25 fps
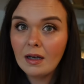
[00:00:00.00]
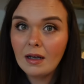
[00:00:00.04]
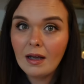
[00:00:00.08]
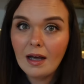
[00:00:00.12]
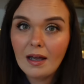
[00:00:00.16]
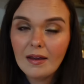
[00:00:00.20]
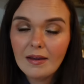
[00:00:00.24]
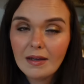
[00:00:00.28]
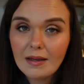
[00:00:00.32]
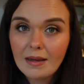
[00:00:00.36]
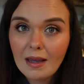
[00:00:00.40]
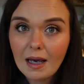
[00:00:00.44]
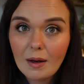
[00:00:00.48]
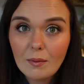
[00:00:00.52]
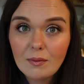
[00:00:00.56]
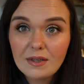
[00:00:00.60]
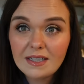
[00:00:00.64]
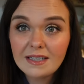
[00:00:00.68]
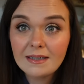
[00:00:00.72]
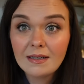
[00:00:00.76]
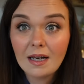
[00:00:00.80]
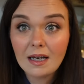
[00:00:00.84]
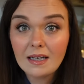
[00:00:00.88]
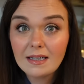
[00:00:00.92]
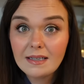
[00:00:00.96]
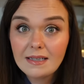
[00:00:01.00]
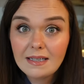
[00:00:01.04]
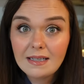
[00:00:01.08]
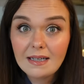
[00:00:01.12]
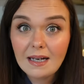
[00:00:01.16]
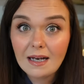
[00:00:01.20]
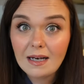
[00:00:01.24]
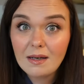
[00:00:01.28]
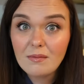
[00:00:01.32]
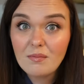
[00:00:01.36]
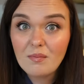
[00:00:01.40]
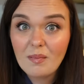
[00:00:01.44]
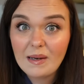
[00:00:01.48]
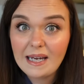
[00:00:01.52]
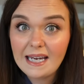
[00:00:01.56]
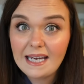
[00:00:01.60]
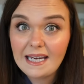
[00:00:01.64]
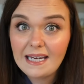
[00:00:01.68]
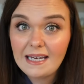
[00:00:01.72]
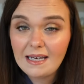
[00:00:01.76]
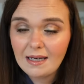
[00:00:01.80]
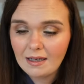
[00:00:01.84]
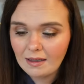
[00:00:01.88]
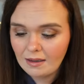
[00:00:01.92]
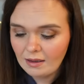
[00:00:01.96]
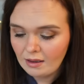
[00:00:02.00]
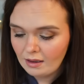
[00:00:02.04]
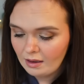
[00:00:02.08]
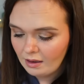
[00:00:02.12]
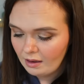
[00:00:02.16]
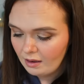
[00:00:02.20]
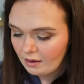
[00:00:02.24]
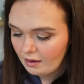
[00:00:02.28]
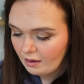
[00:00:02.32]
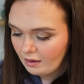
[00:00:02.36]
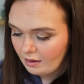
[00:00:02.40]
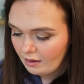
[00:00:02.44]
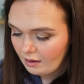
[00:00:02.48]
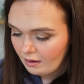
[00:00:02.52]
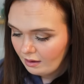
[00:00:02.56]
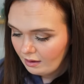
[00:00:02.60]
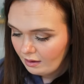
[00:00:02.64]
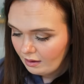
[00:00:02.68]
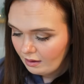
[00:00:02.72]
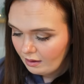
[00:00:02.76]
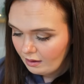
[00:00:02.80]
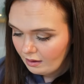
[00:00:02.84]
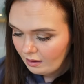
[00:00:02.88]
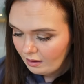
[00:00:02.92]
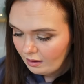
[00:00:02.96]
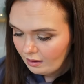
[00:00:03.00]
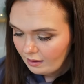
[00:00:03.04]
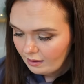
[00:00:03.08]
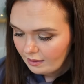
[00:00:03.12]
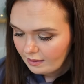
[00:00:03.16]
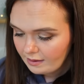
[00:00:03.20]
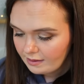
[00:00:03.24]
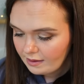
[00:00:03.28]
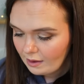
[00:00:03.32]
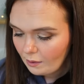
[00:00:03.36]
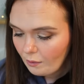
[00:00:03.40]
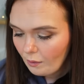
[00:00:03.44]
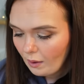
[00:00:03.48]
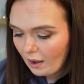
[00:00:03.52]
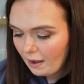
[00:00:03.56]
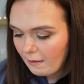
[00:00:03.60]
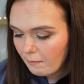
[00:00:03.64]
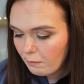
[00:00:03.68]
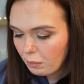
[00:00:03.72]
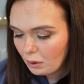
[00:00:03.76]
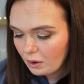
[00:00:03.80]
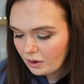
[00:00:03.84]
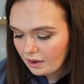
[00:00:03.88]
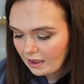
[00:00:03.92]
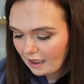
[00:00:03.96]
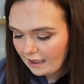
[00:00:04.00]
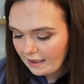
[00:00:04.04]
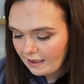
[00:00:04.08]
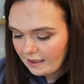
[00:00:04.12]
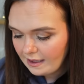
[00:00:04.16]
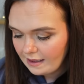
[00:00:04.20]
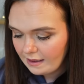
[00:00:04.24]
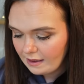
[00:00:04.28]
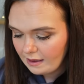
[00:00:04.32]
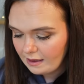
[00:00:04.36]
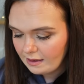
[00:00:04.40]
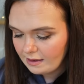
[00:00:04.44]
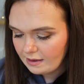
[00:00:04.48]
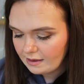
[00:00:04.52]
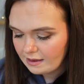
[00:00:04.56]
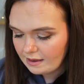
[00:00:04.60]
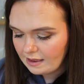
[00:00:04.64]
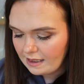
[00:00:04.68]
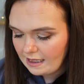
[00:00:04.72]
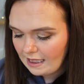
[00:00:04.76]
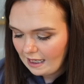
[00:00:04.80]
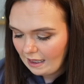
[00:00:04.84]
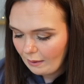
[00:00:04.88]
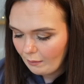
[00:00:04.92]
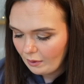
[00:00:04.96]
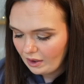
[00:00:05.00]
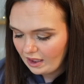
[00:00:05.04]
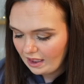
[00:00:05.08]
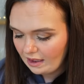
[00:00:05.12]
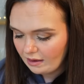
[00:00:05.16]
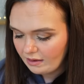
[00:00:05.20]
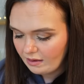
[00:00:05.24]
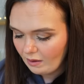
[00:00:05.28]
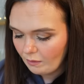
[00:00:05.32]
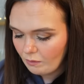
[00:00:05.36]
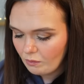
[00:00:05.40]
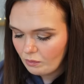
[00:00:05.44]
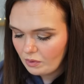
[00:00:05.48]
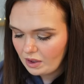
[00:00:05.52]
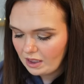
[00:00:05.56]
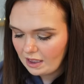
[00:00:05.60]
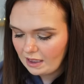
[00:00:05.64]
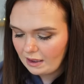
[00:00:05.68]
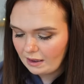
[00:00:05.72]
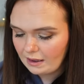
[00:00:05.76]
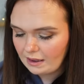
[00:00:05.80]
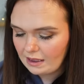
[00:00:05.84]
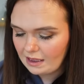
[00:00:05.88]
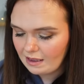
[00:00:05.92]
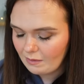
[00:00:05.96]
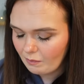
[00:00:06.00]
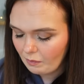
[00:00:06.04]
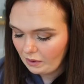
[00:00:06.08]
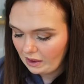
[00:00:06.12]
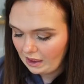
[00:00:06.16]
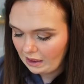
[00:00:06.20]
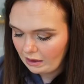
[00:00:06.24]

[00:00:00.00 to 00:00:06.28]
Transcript: I think that was 99p. So I'll plug that in and see how I get on with it and keep an